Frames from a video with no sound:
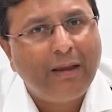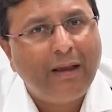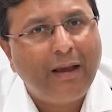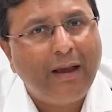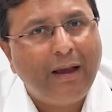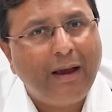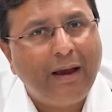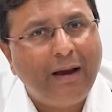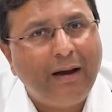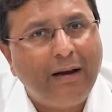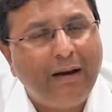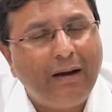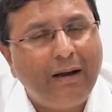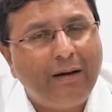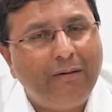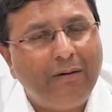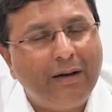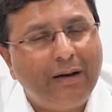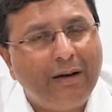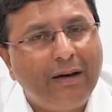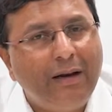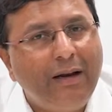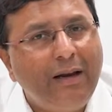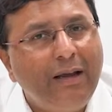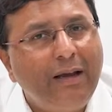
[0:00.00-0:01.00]
and
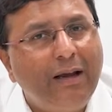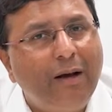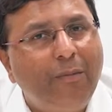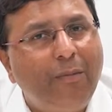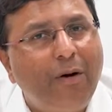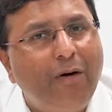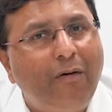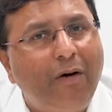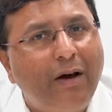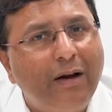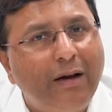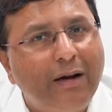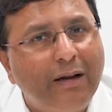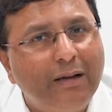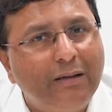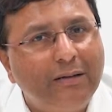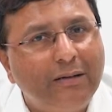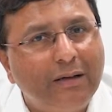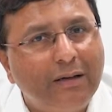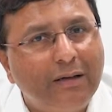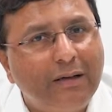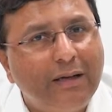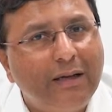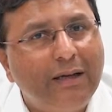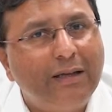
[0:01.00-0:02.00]
reading above
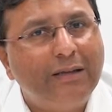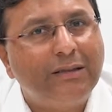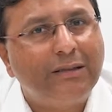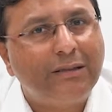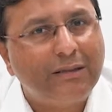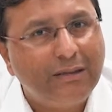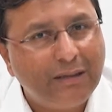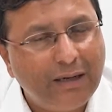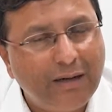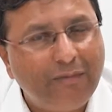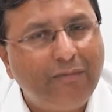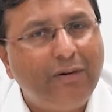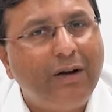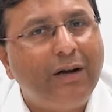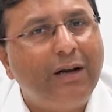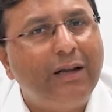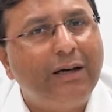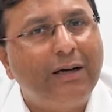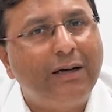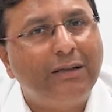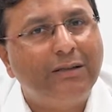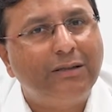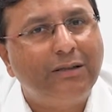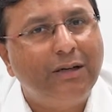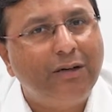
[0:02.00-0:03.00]
130 is definitely
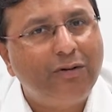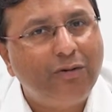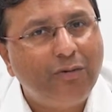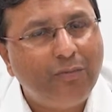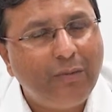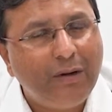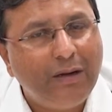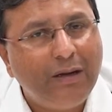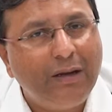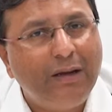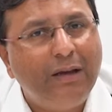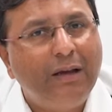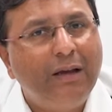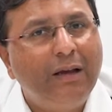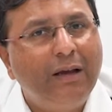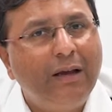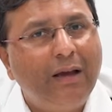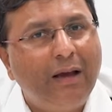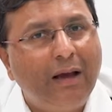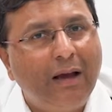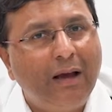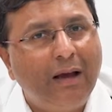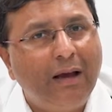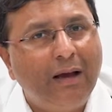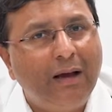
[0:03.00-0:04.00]
considered to be
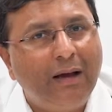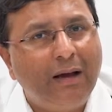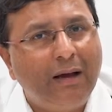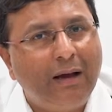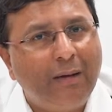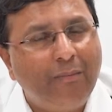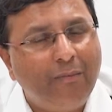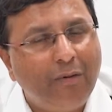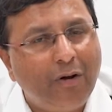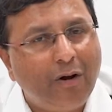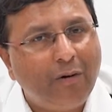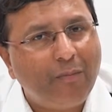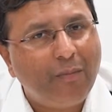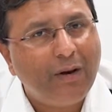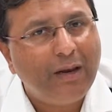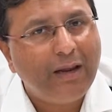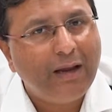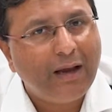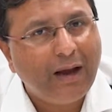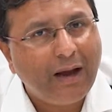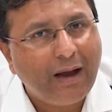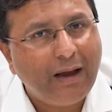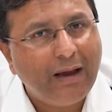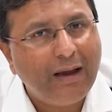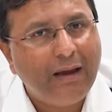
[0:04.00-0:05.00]
abnormally
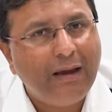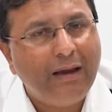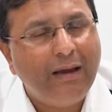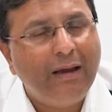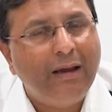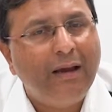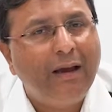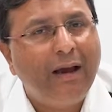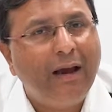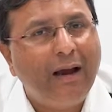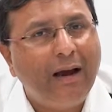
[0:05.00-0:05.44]
high,